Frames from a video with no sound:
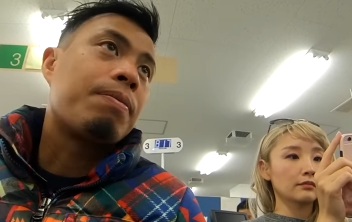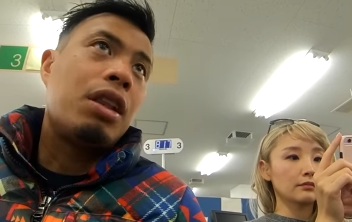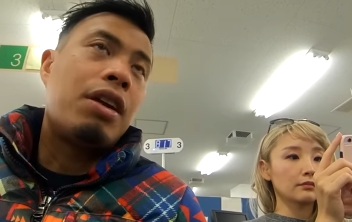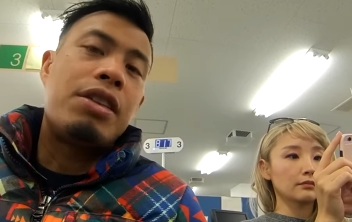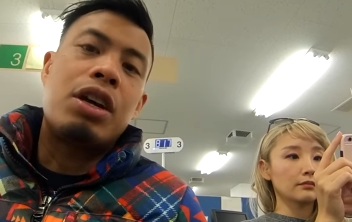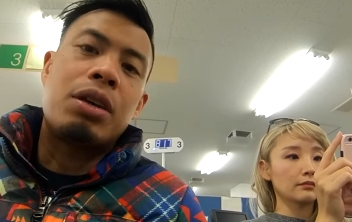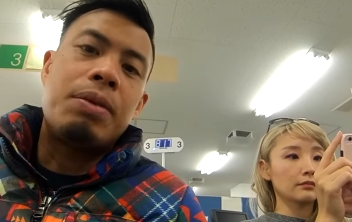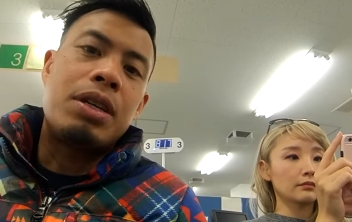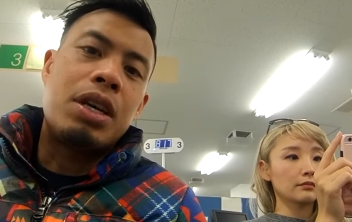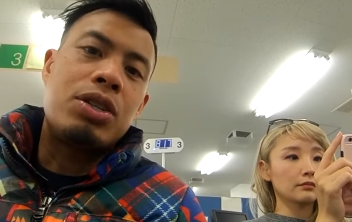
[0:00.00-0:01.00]
Speaker 1: a lot of the
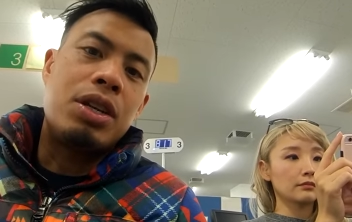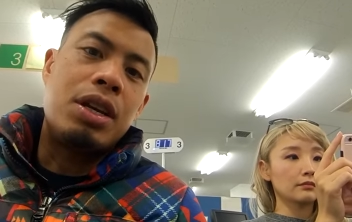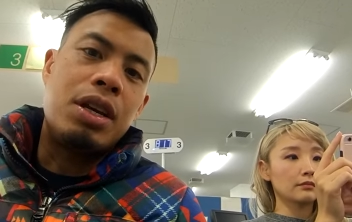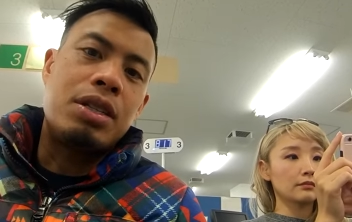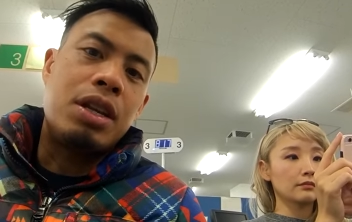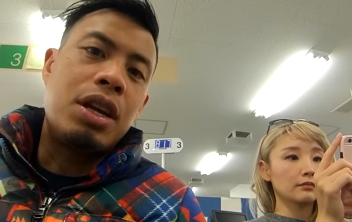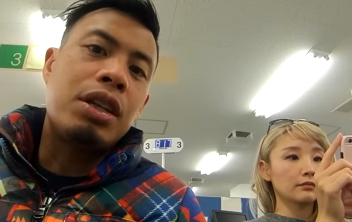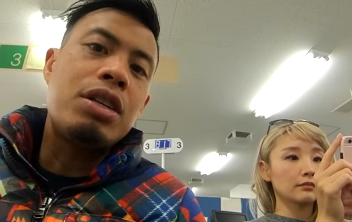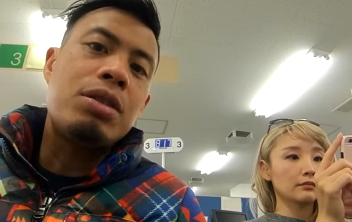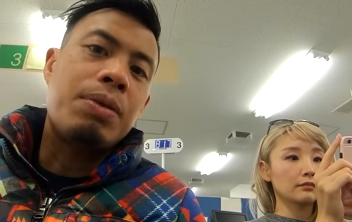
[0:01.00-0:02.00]
documentation is in
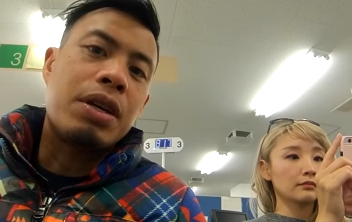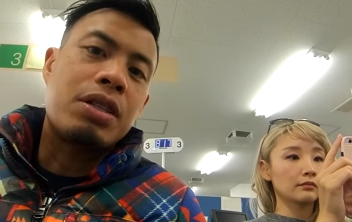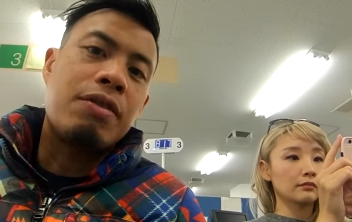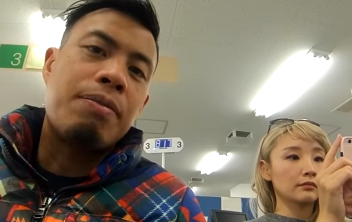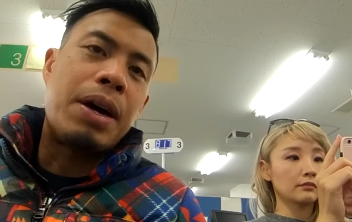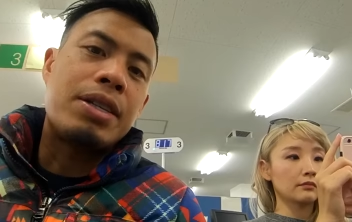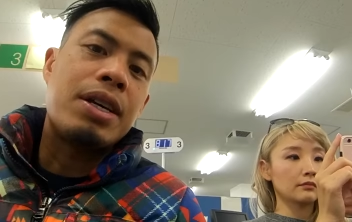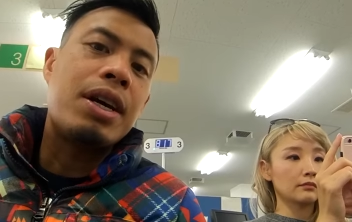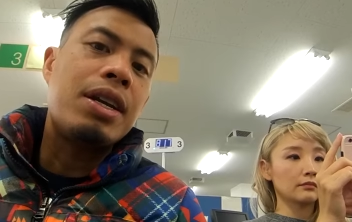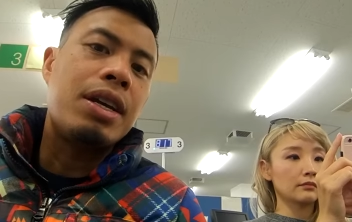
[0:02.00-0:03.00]
English because of my
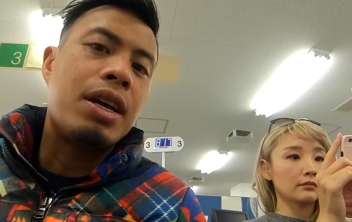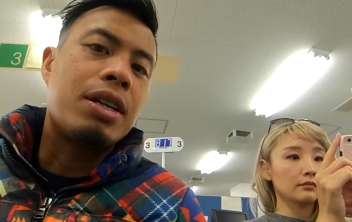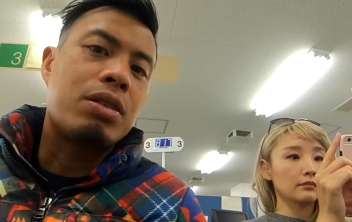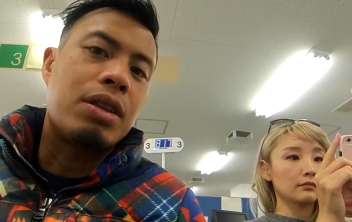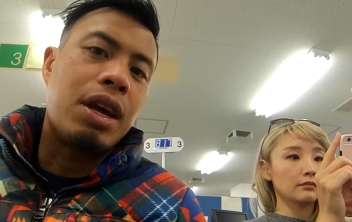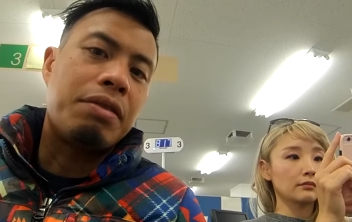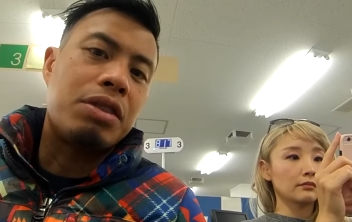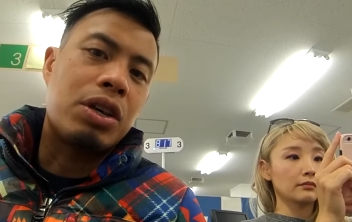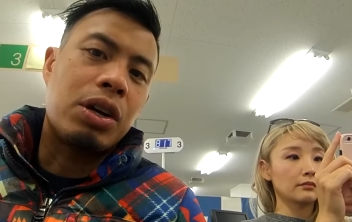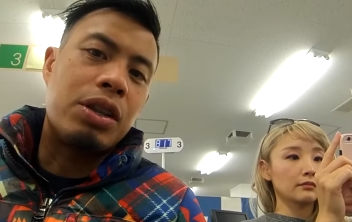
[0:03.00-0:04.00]
side, and so they have to
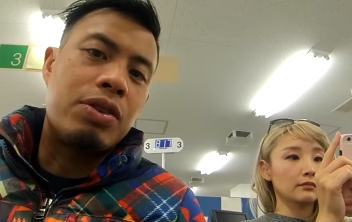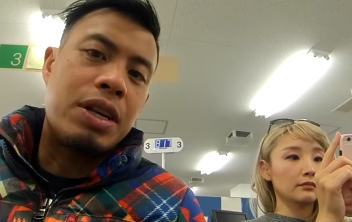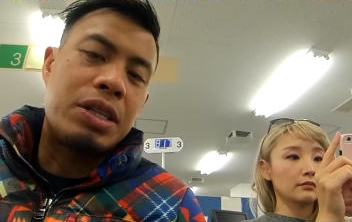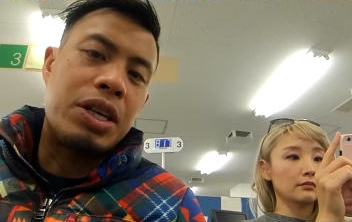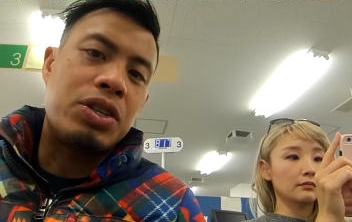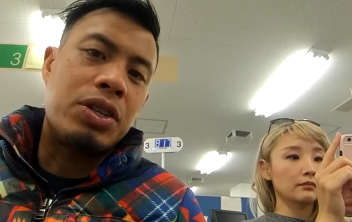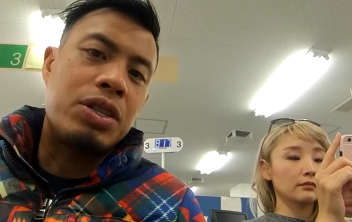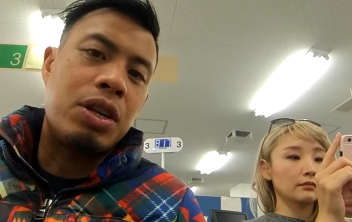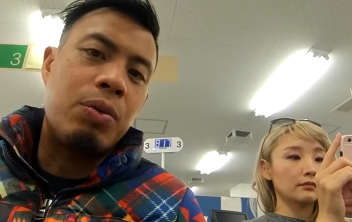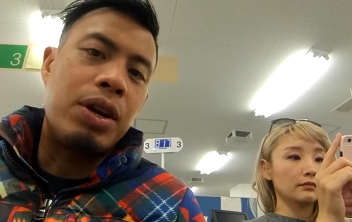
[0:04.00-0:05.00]
check all the translations
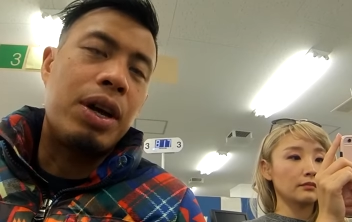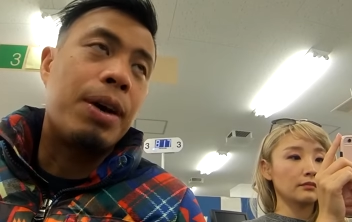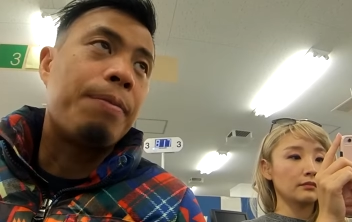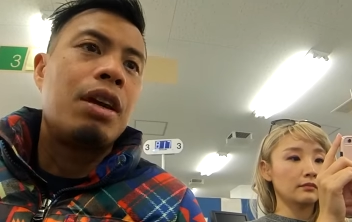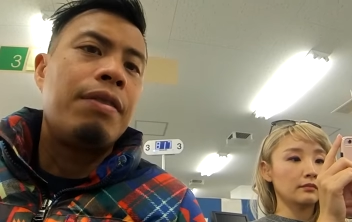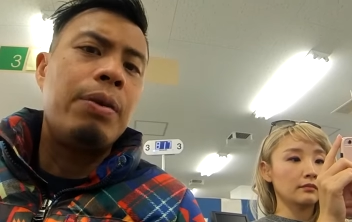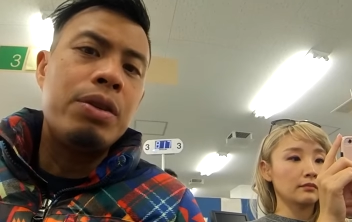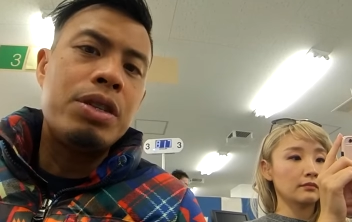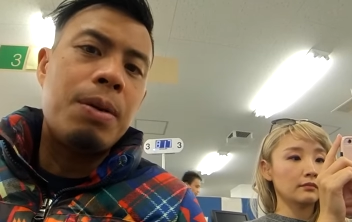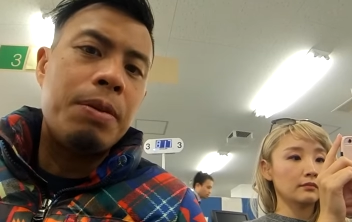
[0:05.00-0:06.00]
and whatnot. If it
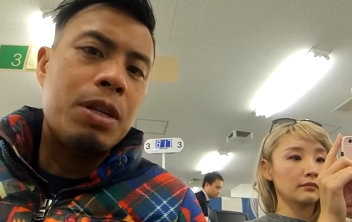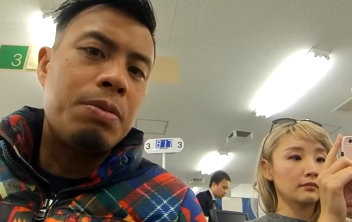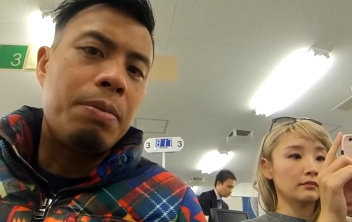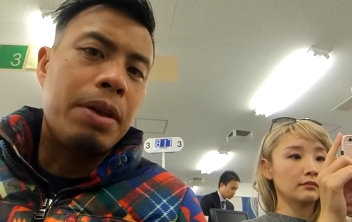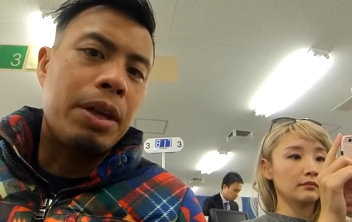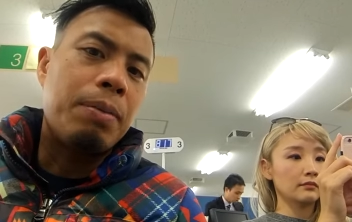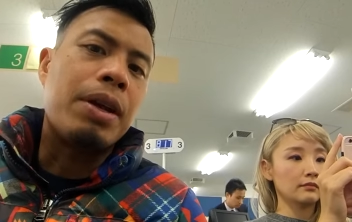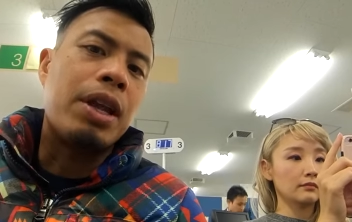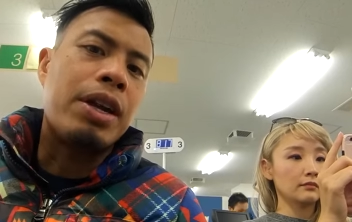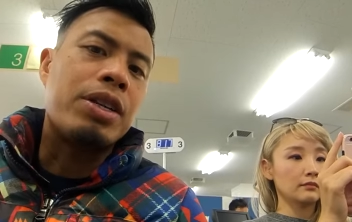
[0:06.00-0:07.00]
was Japanese people, I think it'd be
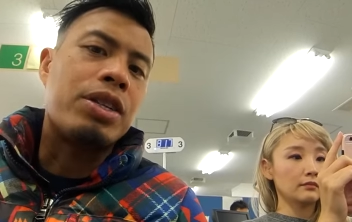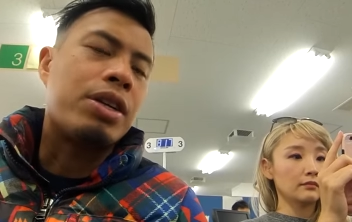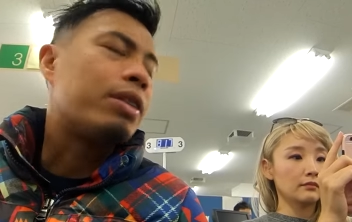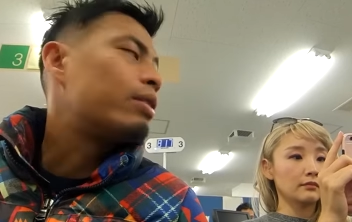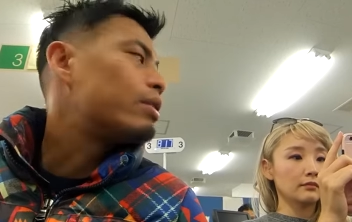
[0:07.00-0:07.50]
a lot easier.